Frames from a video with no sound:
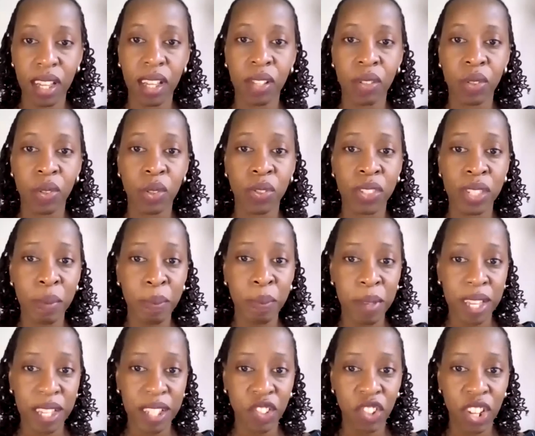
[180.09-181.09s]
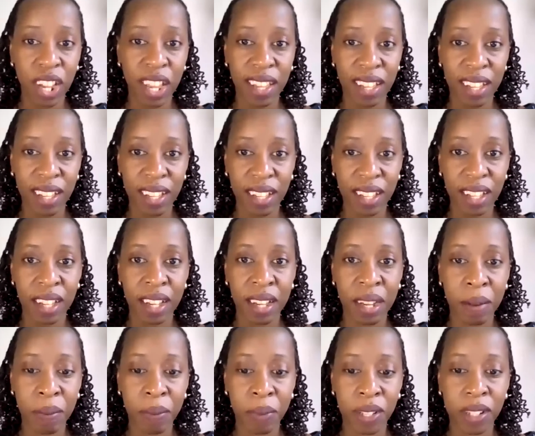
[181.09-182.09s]
So CPHIA,
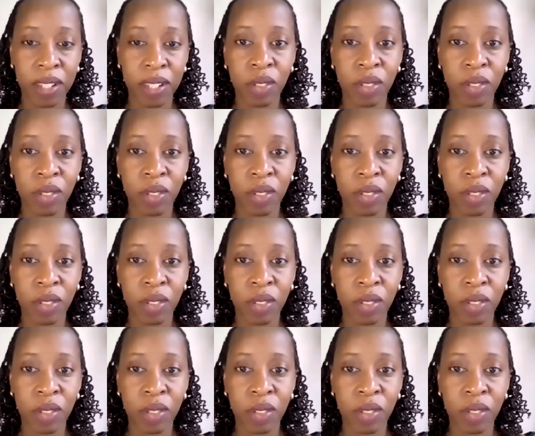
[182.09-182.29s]
that is